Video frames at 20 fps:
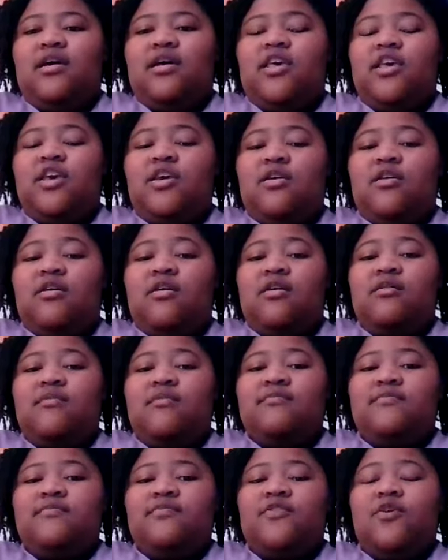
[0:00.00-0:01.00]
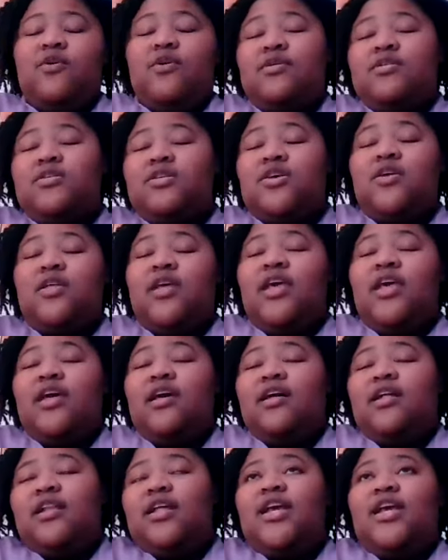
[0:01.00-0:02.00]
cure, or so he
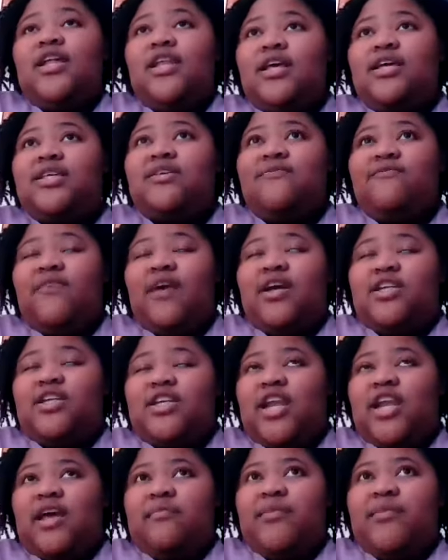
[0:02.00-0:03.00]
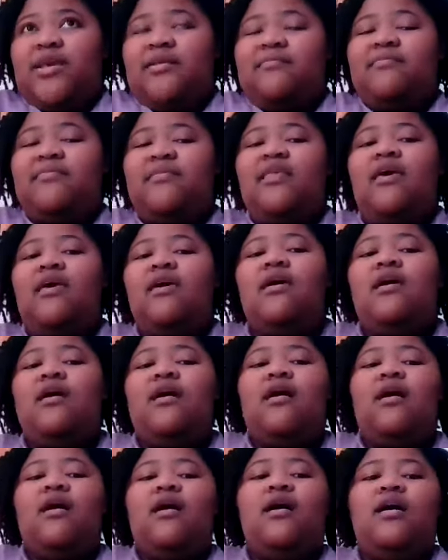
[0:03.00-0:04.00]
could clean his infection, I mean.
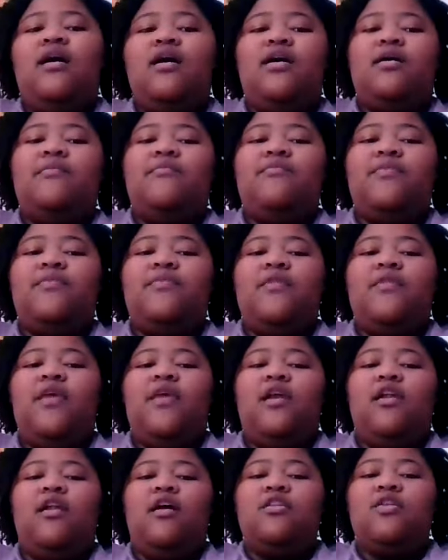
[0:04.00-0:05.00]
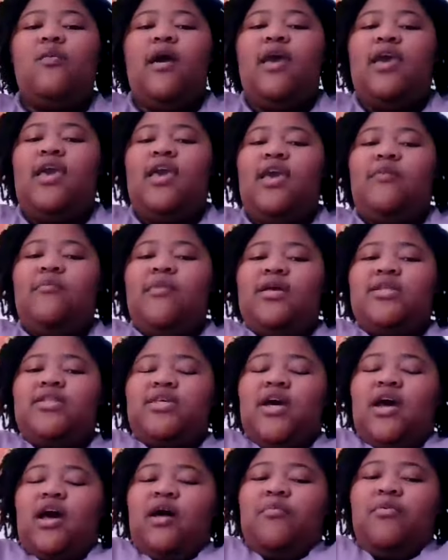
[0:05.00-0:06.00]
And along the way, he meets
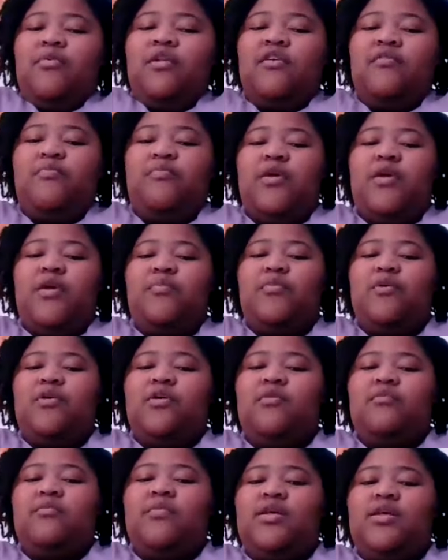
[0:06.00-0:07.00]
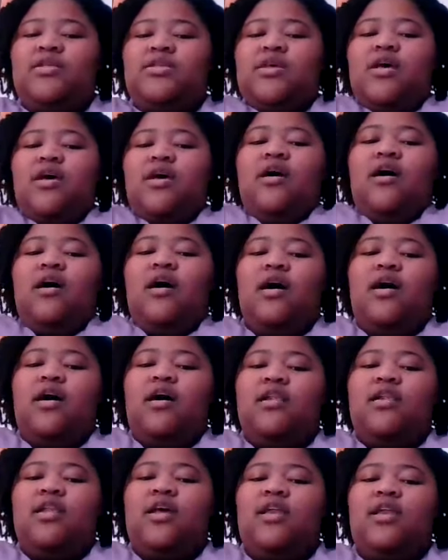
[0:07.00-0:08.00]
a couple of people. He meets
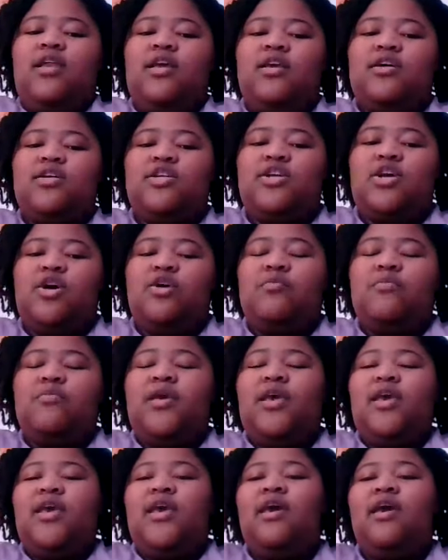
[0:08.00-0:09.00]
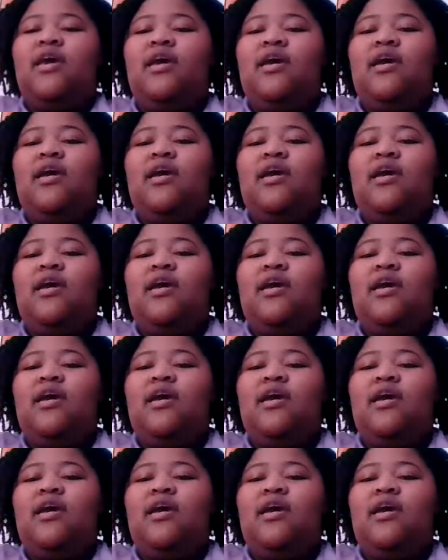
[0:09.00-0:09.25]
Lady Ishobi.